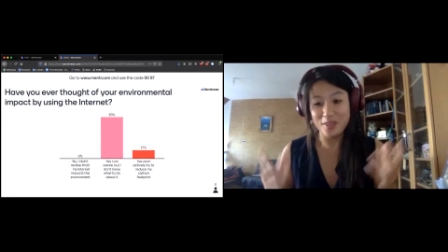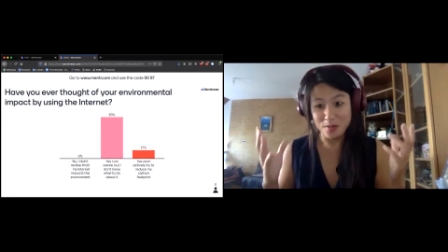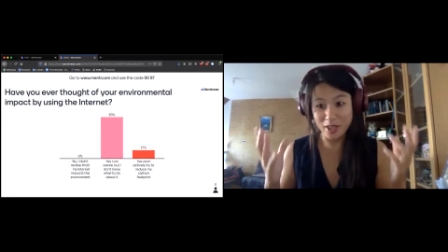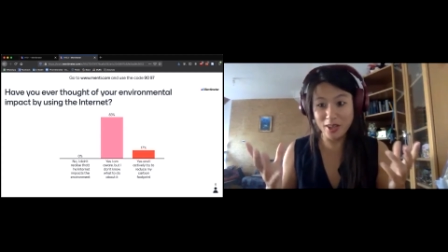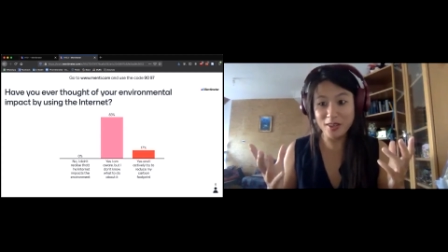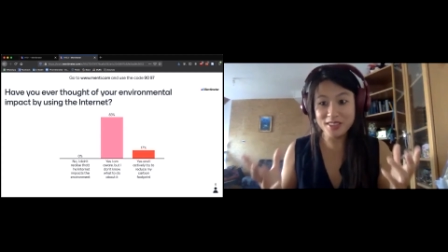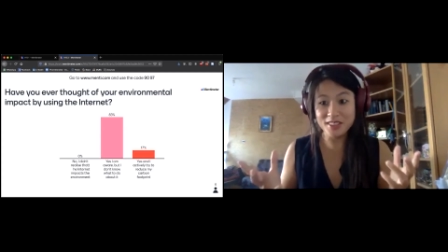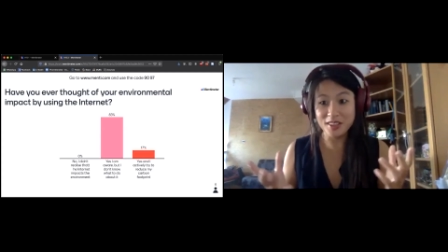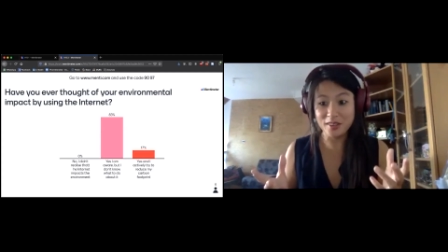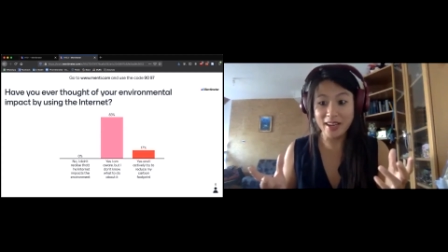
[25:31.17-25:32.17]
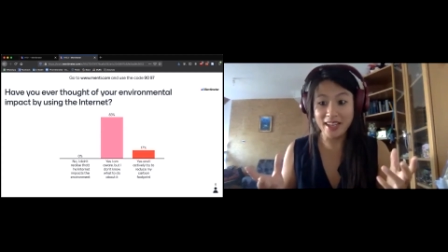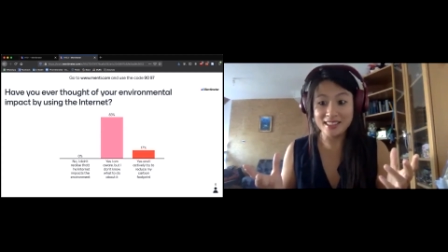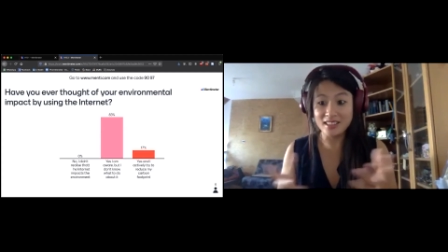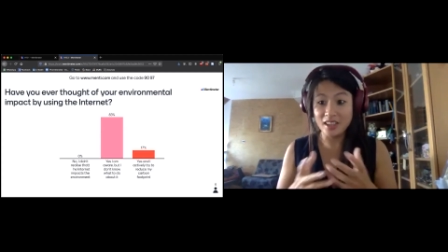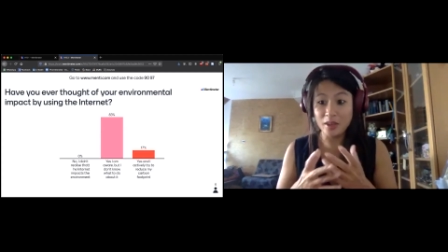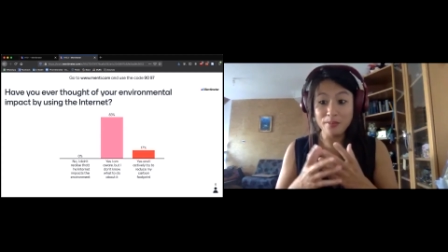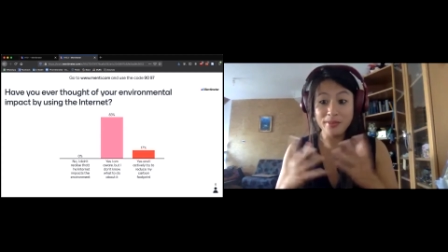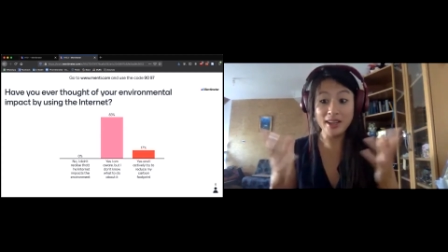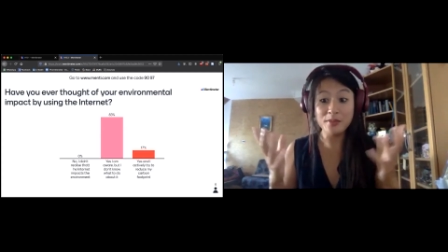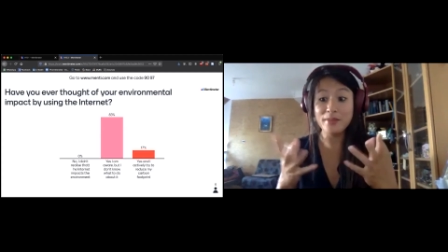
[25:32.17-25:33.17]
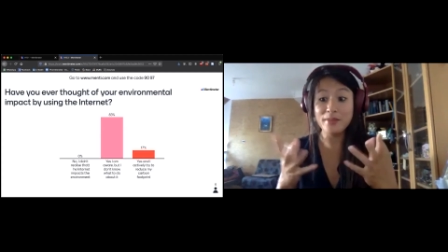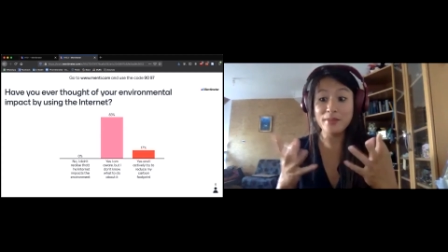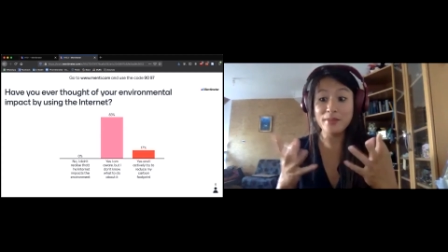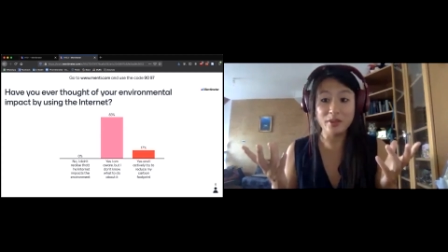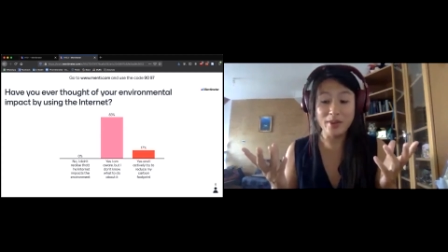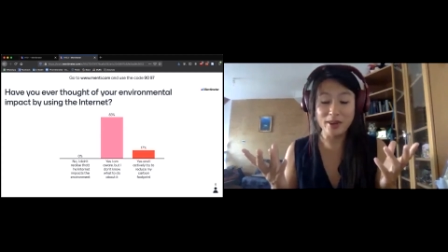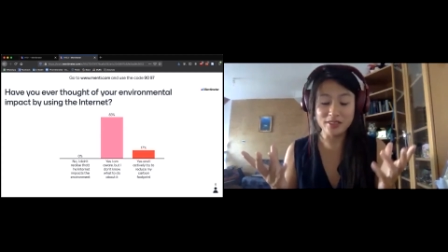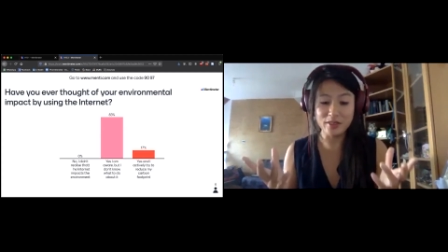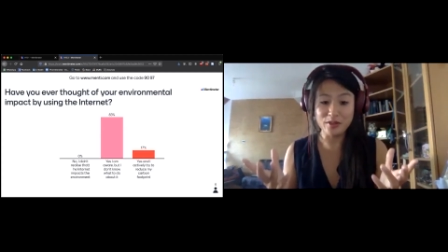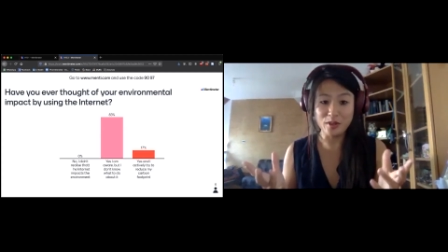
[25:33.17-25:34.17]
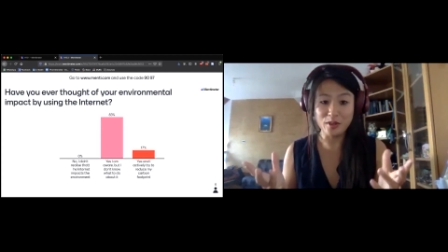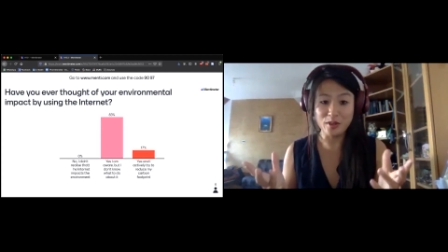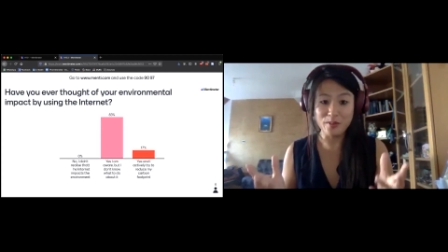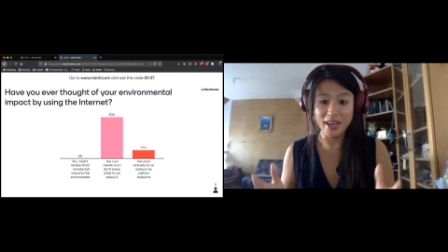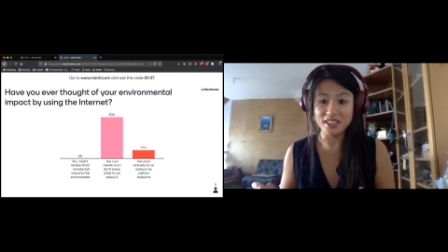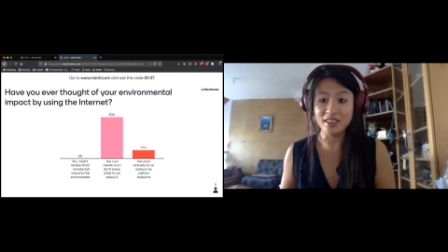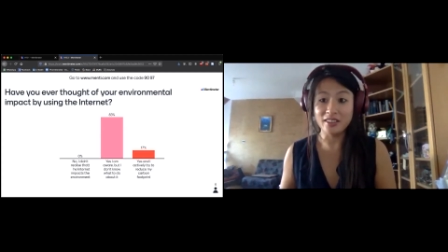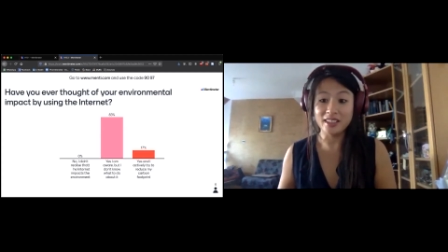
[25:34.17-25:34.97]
we're going to create this a massive amount of information on